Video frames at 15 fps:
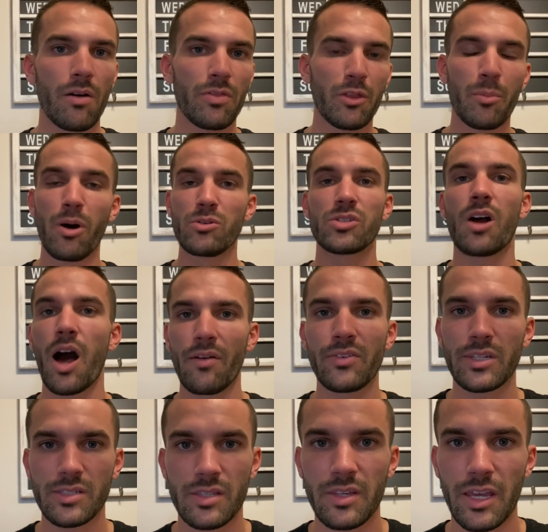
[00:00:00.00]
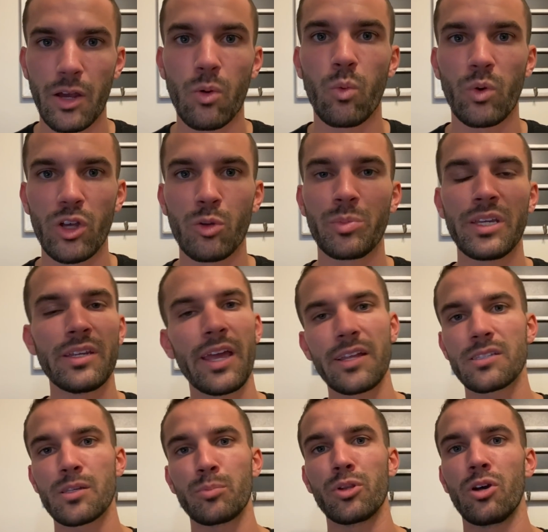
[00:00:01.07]
The most obvious thing will be
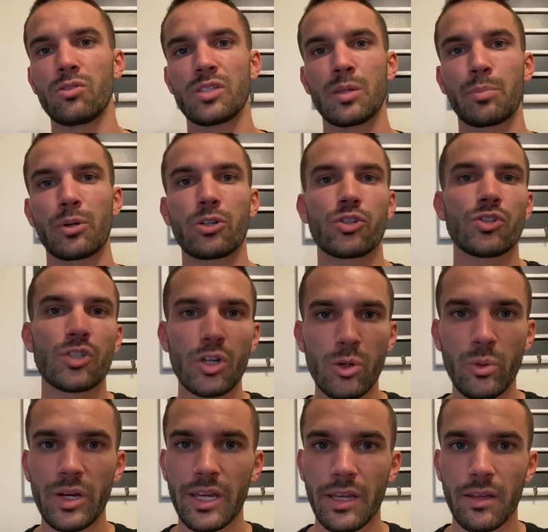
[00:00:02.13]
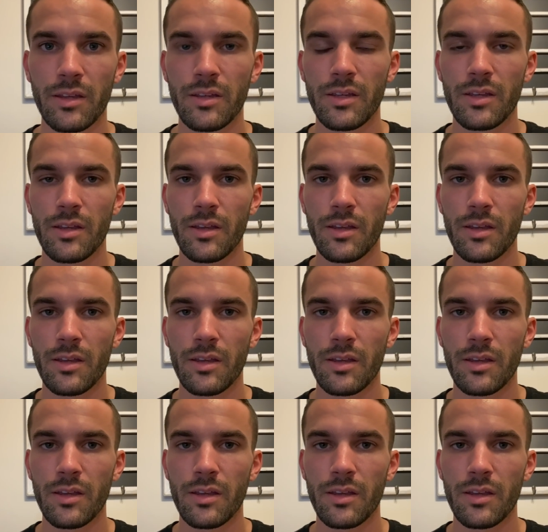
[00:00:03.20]
Nancy Pelosi pursuing